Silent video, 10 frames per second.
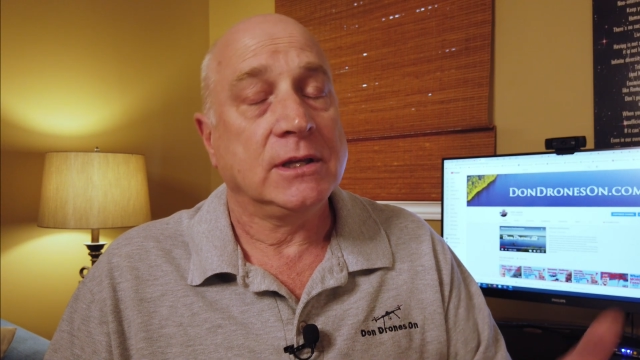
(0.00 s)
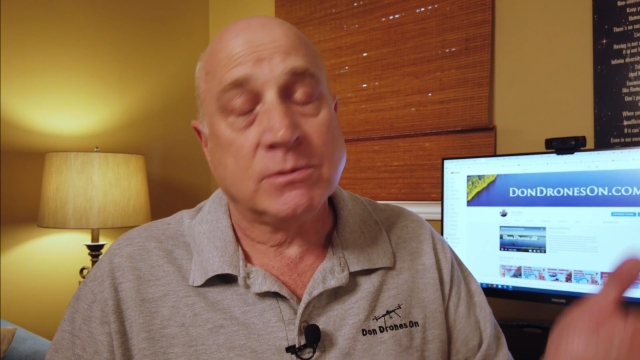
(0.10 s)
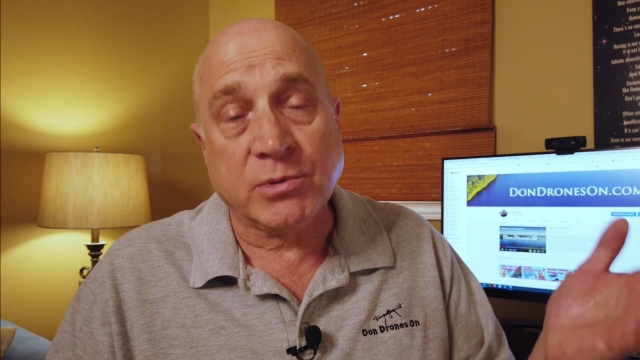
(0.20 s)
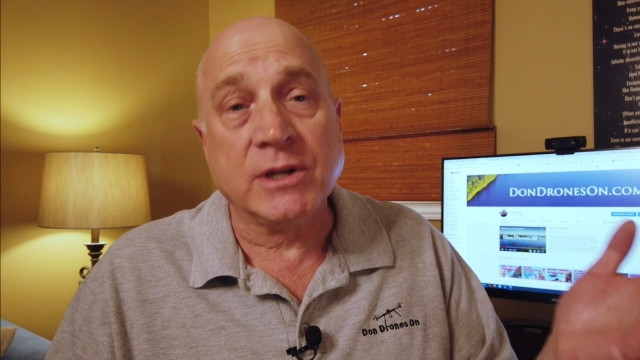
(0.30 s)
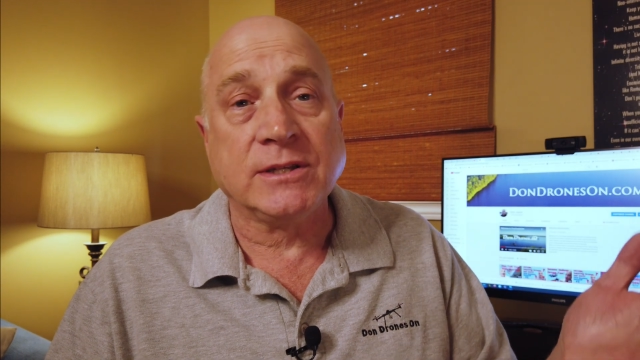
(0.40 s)
It's
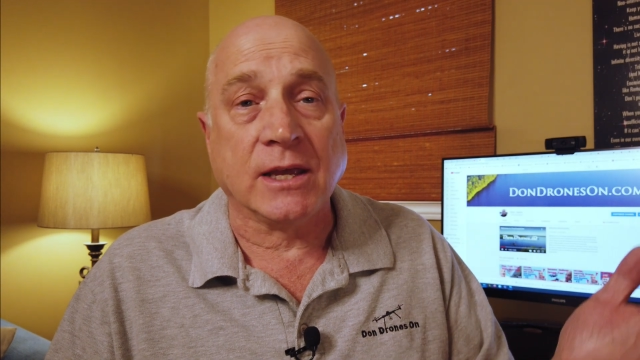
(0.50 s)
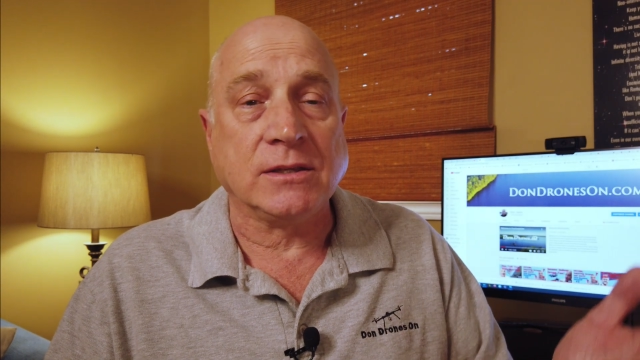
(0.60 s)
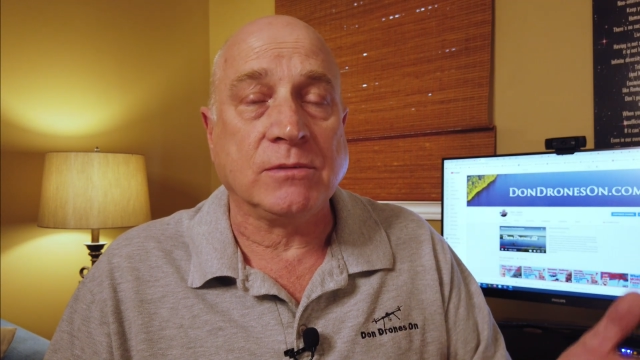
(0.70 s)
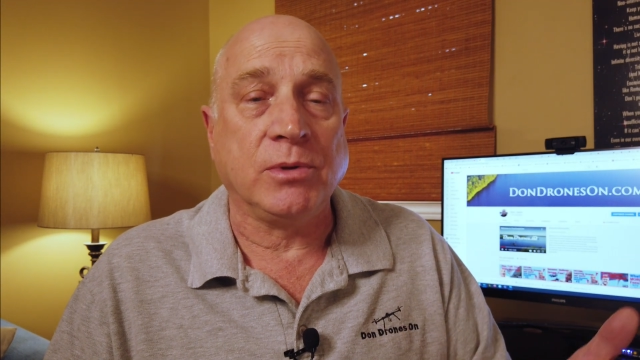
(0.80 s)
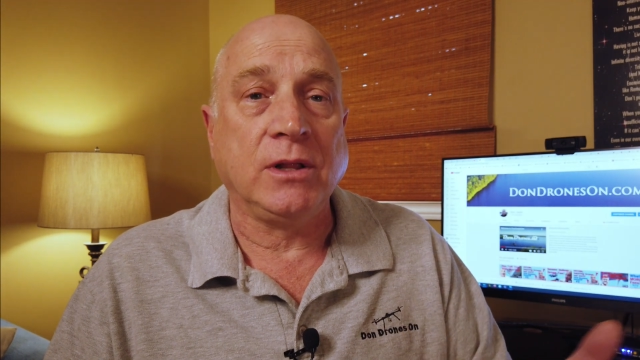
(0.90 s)
pretty
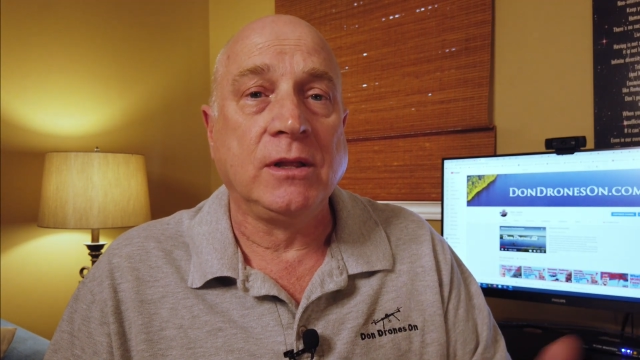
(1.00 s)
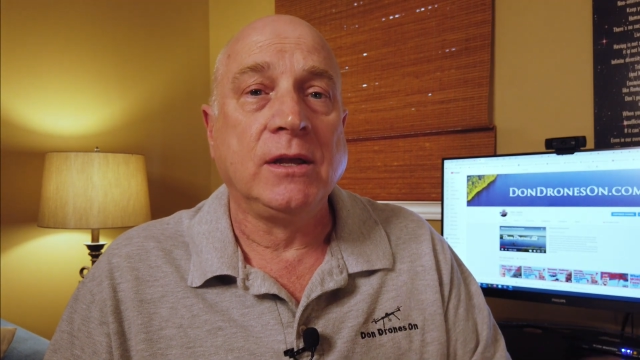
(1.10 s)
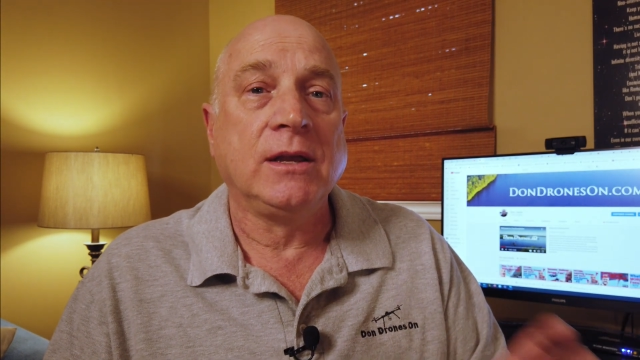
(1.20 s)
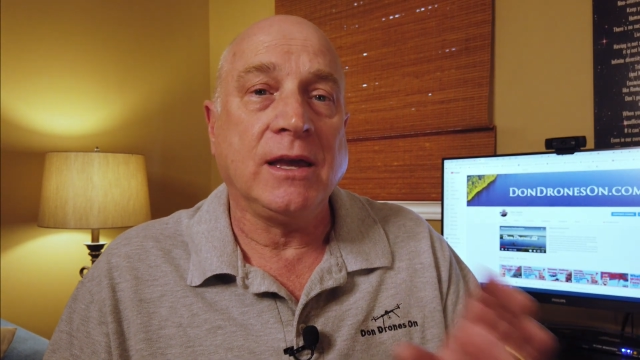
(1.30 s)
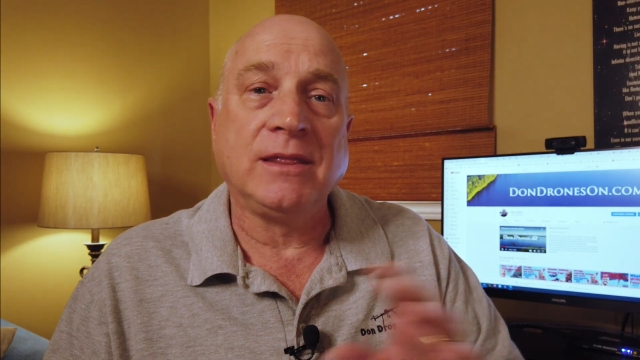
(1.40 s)
sensible,
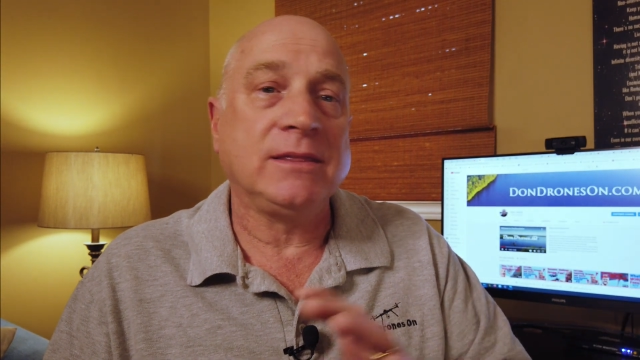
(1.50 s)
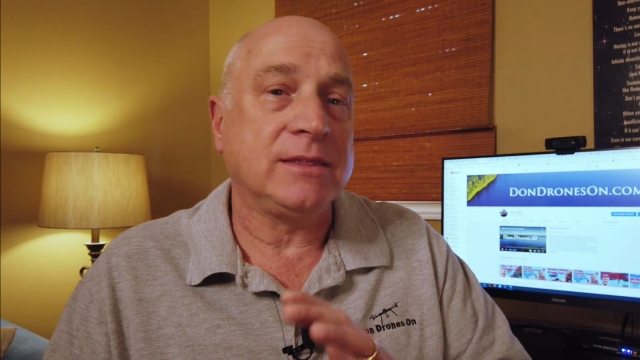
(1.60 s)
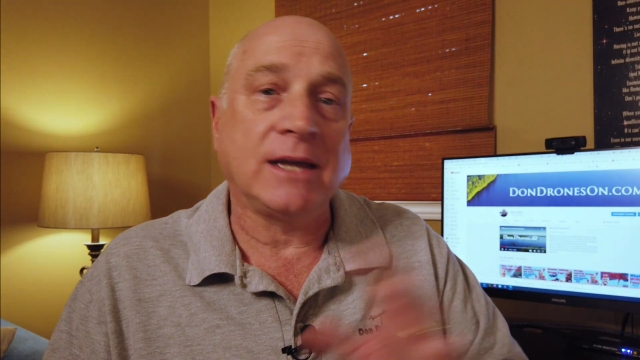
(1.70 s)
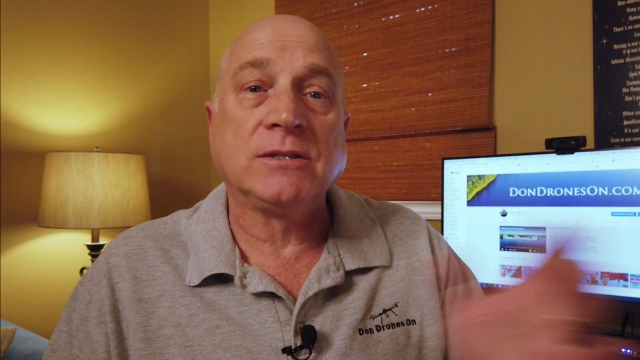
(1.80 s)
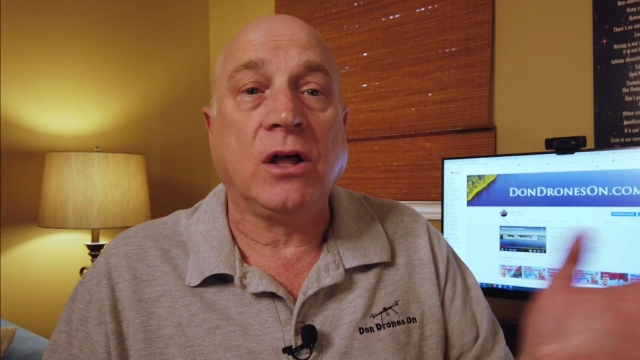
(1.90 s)
and
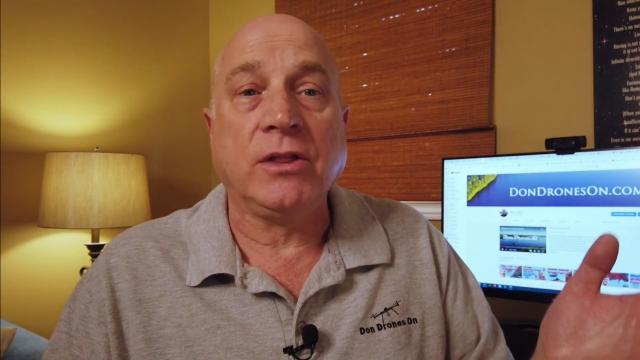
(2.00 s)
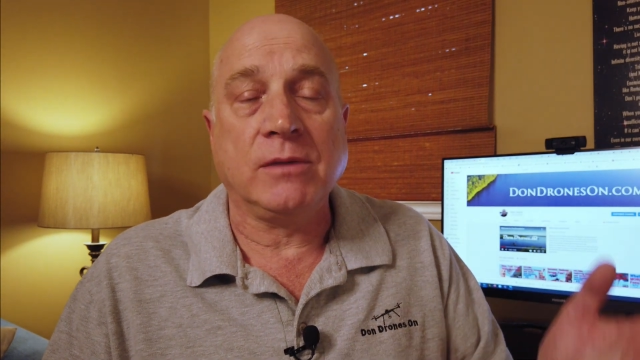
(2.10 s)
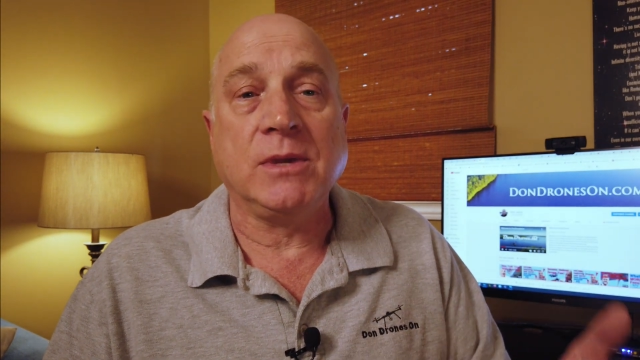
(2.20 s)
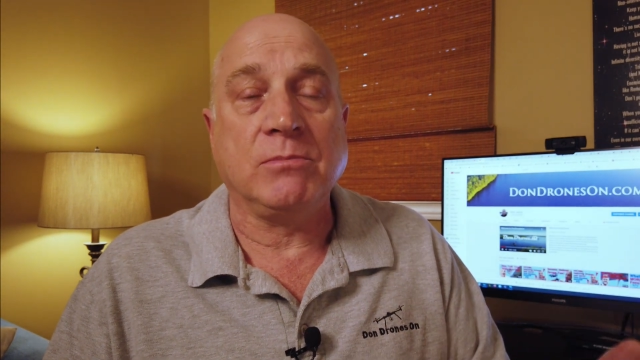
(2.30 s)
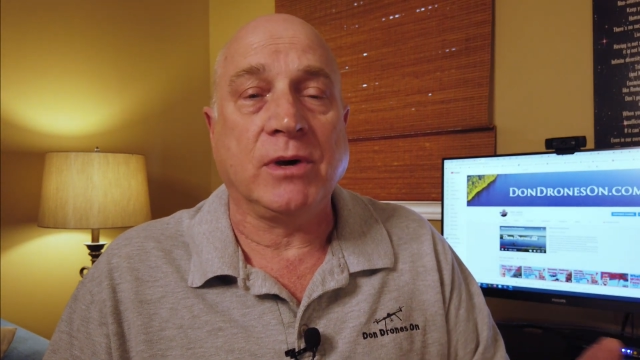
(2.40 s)
that's all
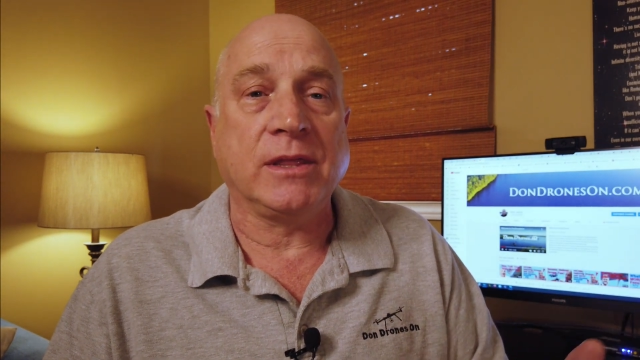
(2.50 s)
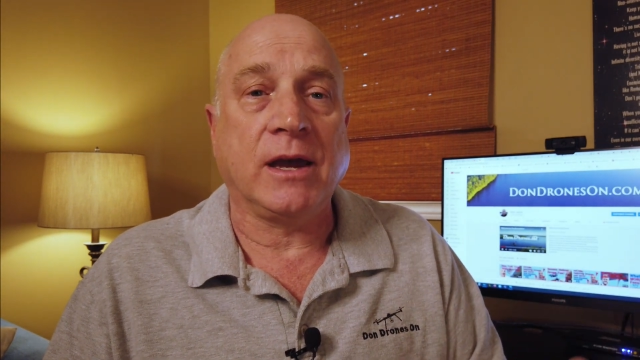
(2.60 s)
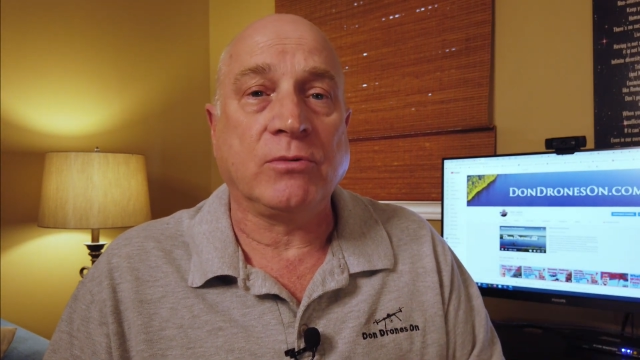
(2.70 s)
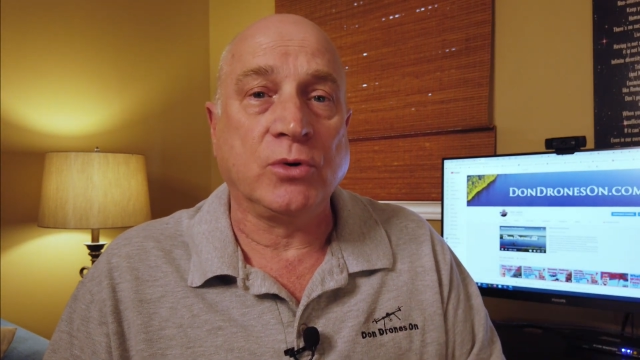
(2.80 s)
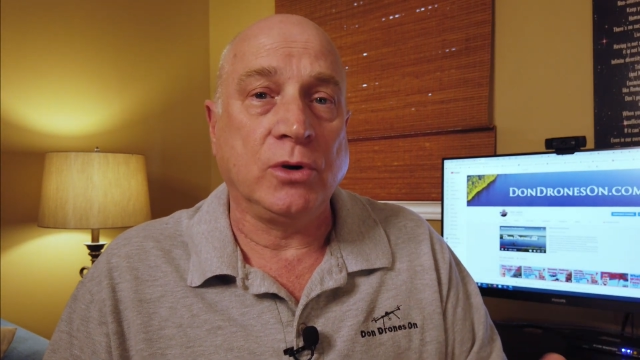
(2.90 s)
they mean by
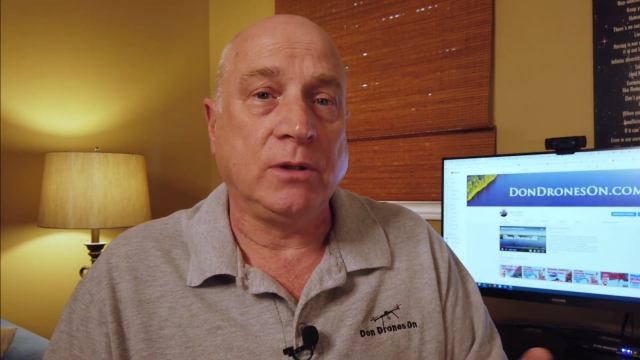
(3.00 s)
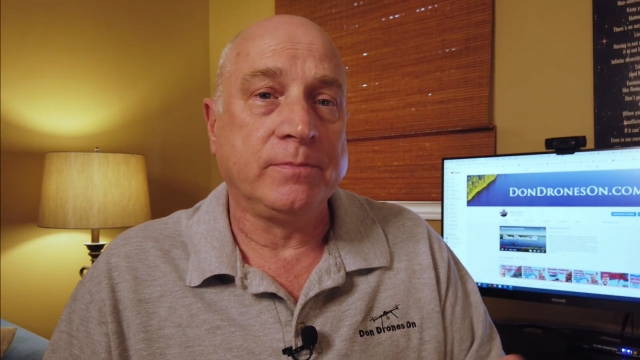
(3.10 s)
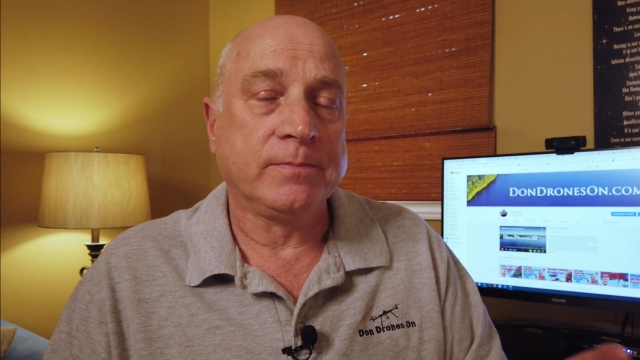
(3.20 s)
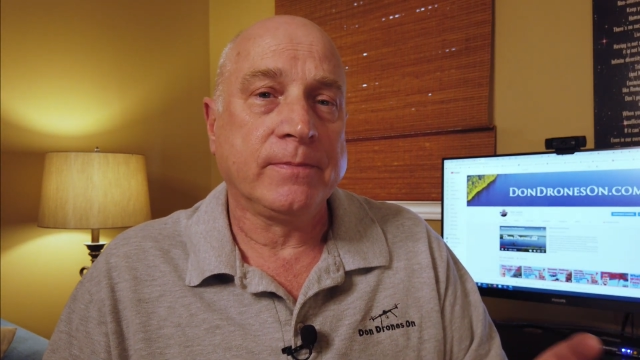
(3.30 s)
that rule.